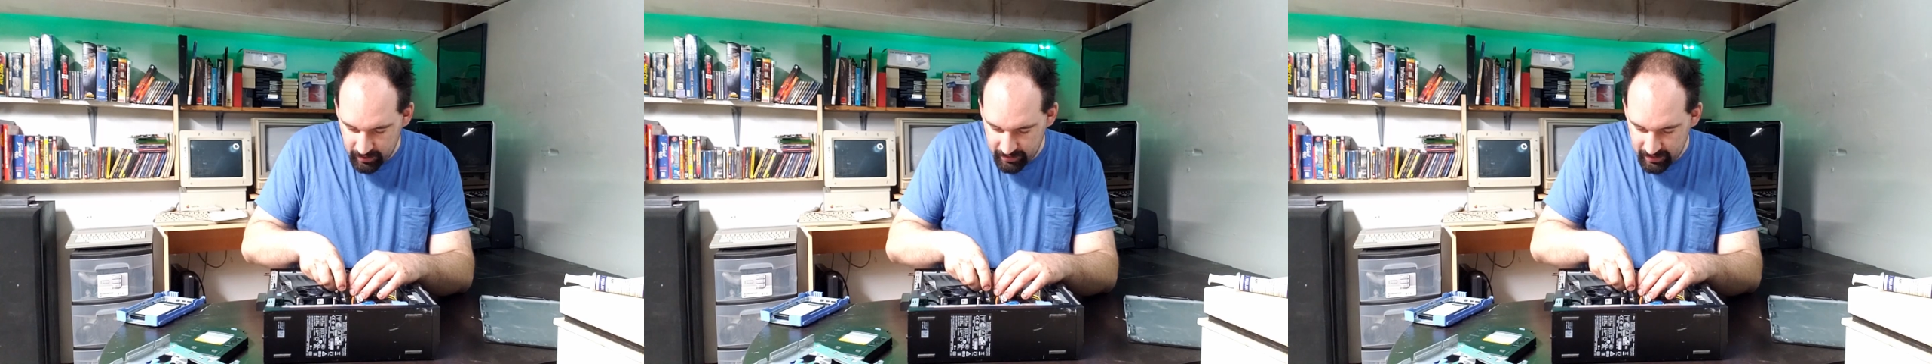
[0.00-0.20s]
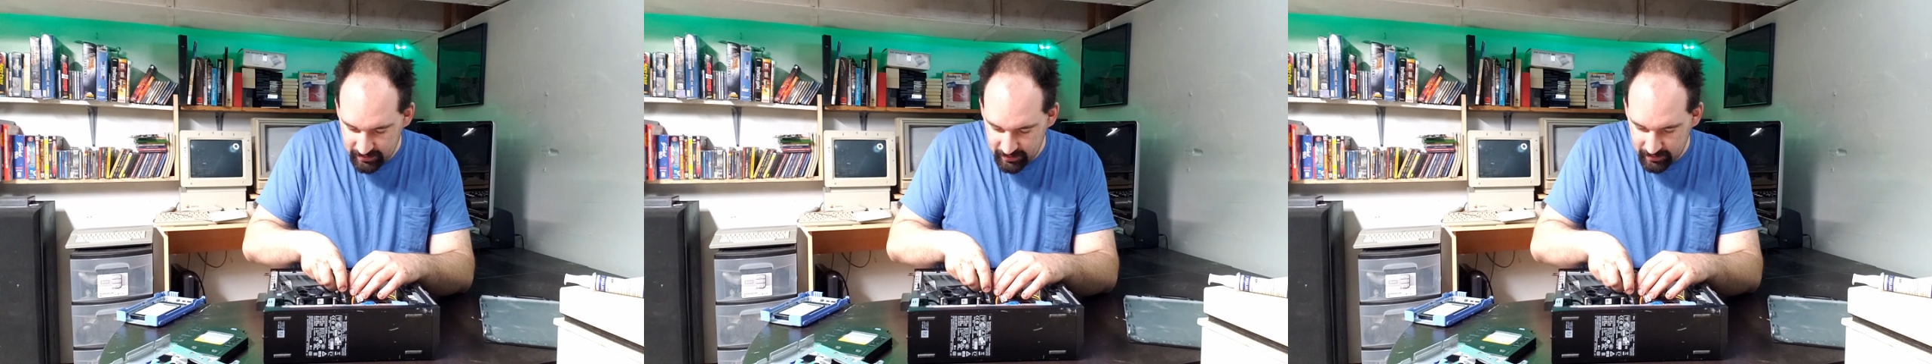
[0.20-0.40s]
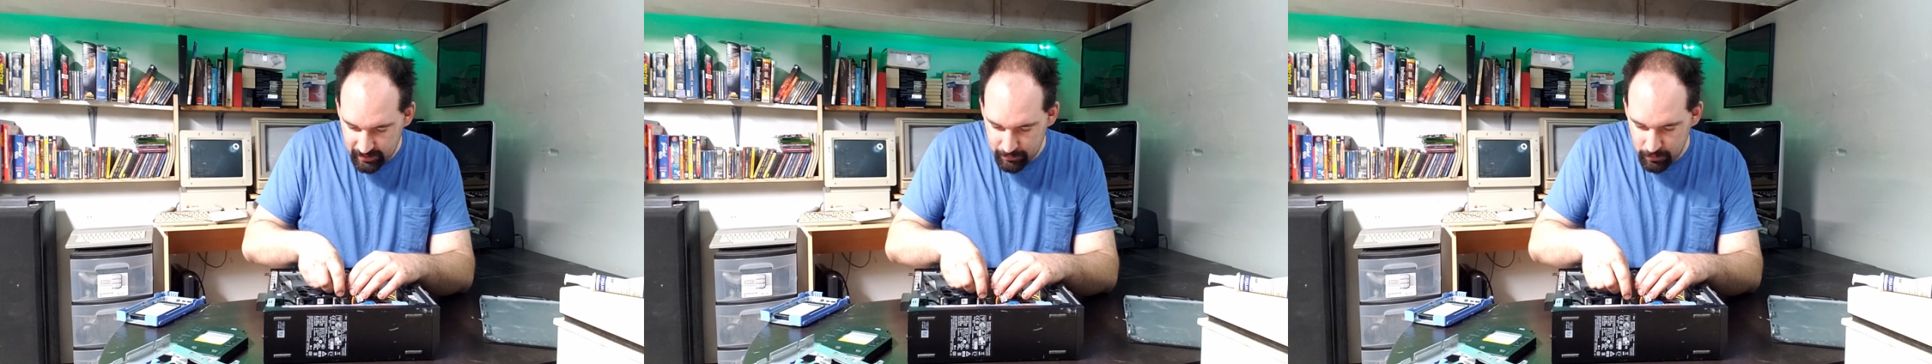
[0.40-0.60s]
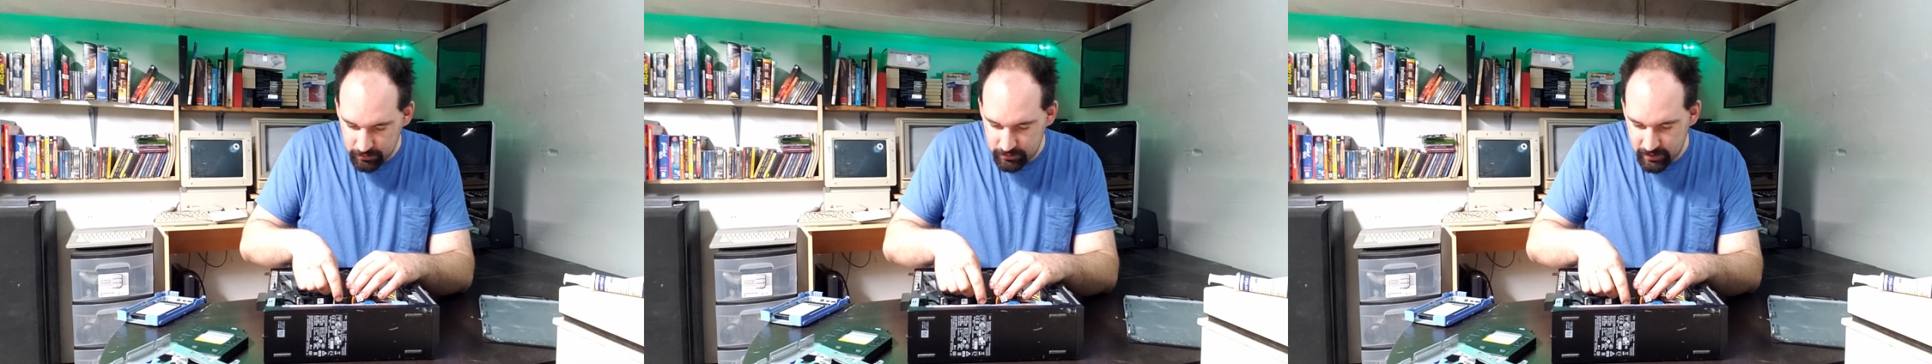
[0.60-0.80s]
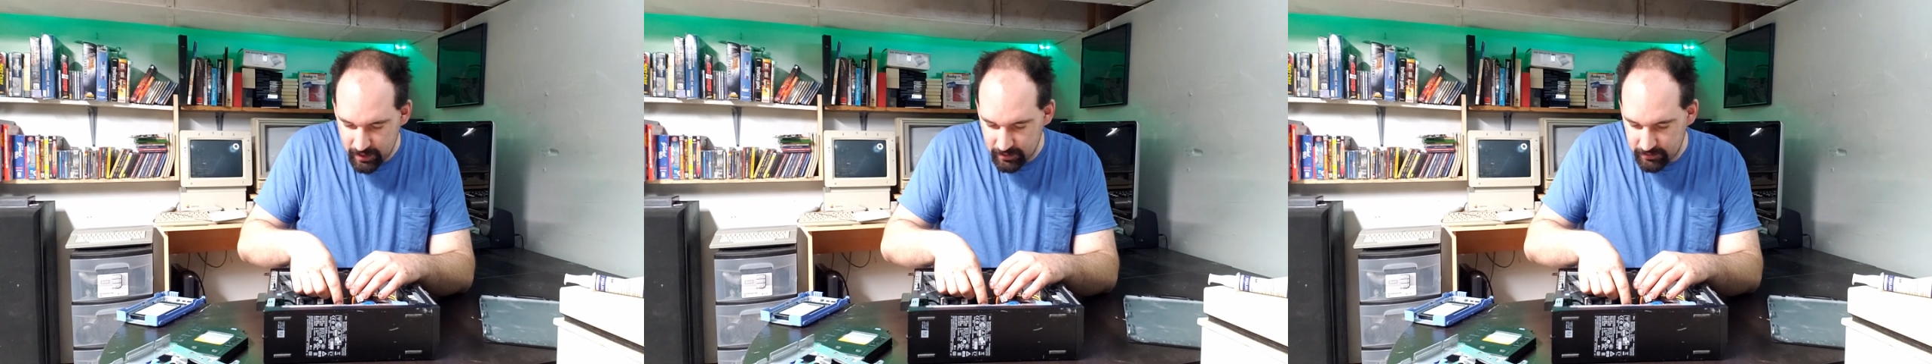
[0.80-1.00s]
lie, that's like the
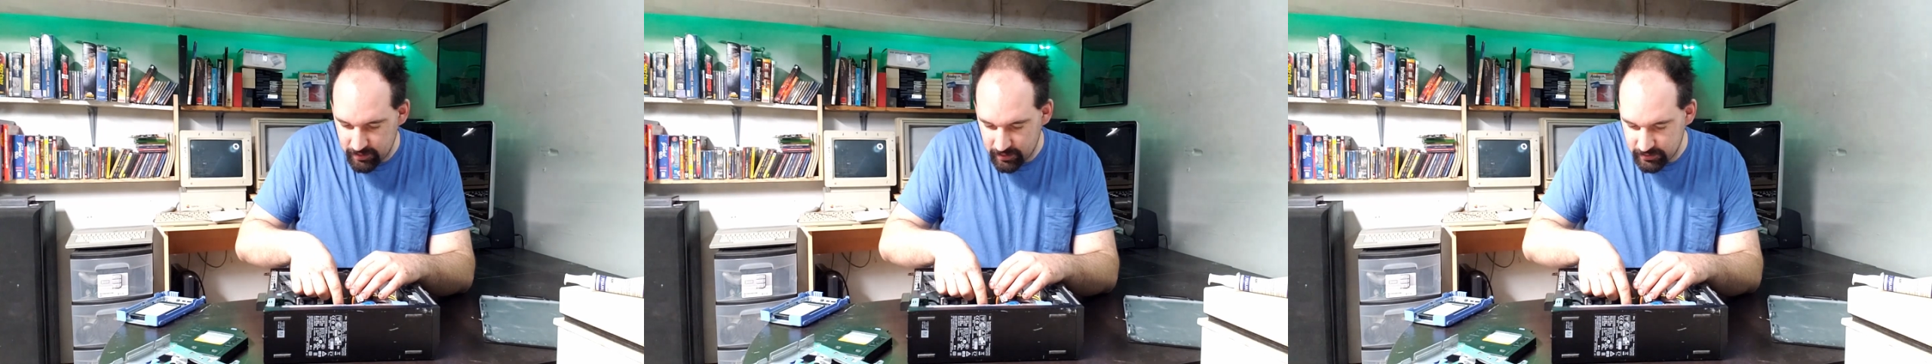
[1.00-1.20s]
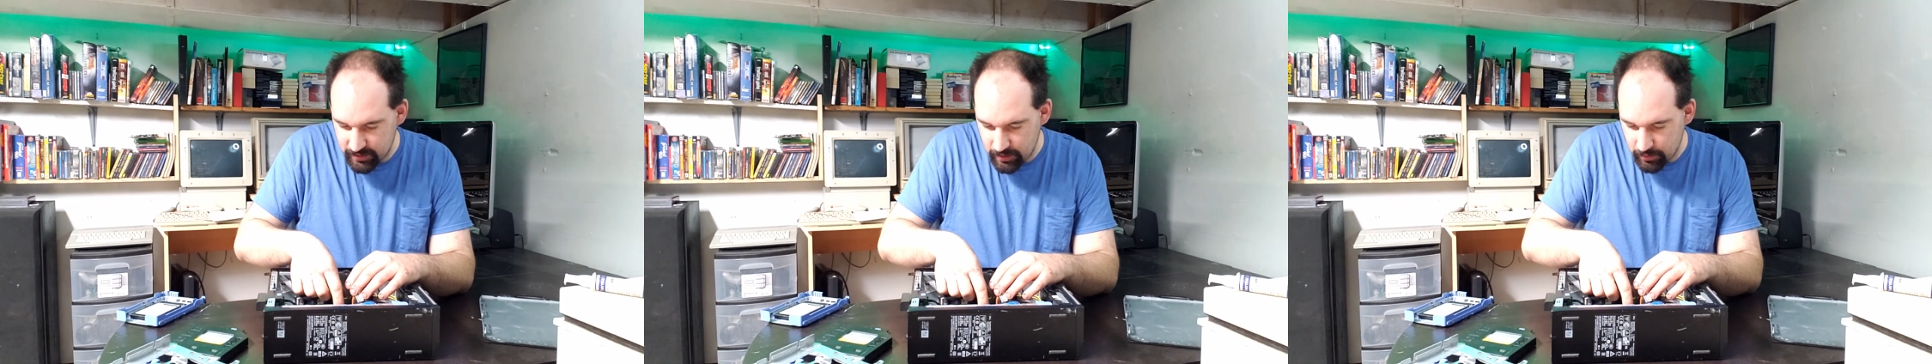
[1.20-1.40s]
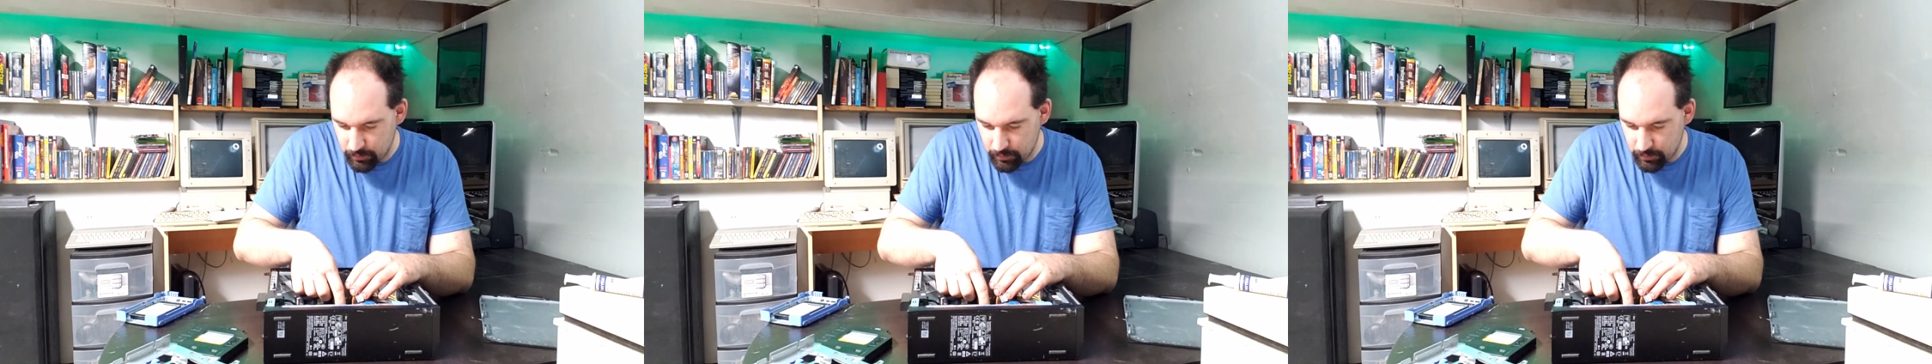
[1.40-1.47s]
most satisfying sound